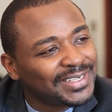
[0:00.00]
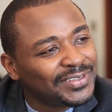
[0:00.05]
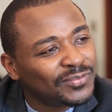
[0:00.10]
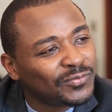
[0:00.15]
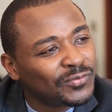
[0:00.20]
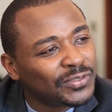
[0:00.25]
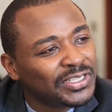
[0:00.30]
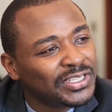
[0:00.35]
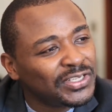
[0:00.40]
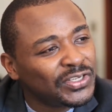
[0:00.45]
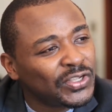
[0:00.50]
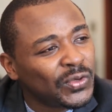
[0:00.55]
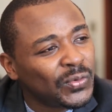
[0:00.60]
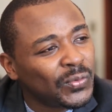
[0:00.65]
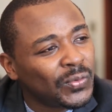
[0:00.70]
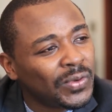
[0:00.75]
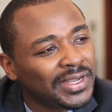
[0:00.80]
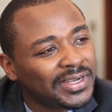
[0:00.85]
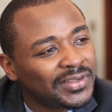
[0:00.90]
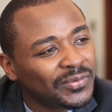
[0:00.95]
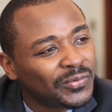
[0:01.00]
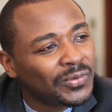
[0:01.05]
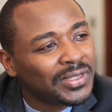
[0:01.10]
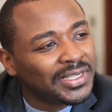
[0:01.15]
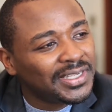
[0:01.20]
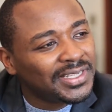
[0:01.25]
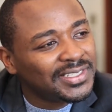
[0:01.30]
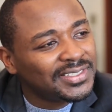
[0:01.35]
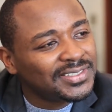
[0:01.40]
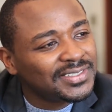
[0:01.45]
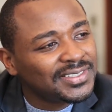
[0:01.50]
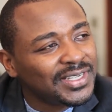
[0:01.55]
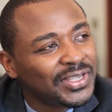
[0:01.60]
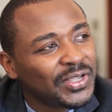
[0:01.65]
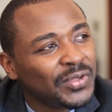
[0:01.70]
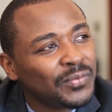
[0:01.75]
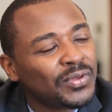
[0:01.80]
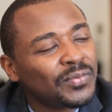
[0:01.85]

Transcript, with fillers: I didn't really know what it was,